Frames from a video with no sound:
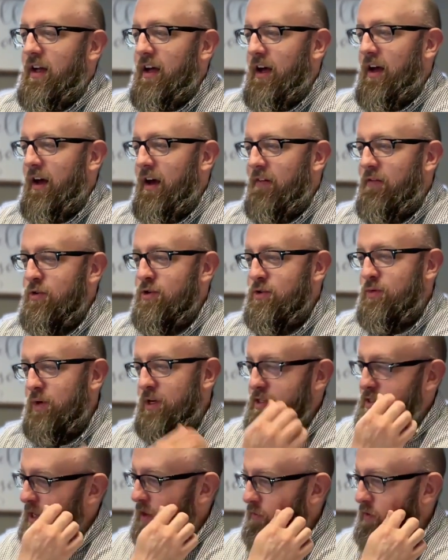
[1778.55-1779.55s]
Uh, verse
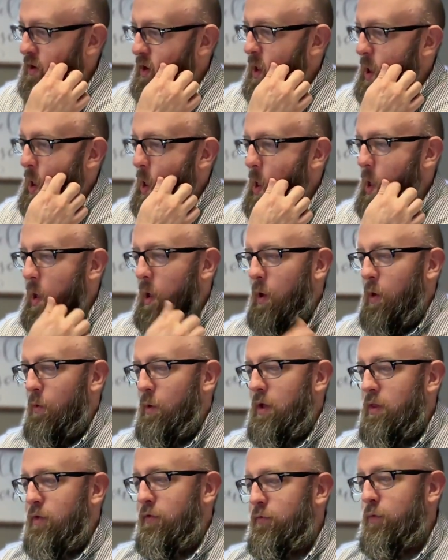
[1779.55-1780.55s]
27
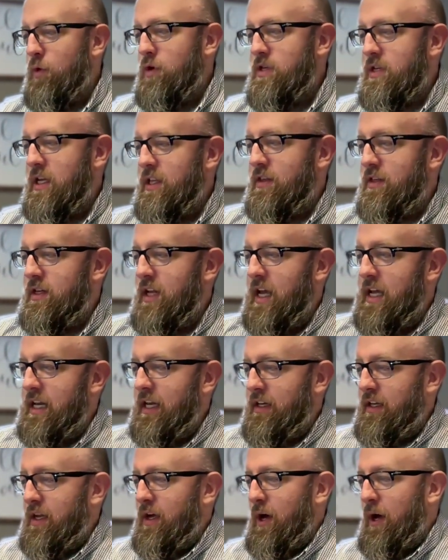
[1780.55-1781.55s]
When the 14th night
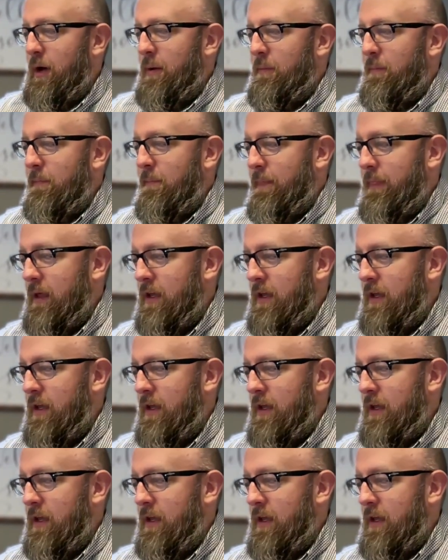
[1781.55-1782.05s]
had come,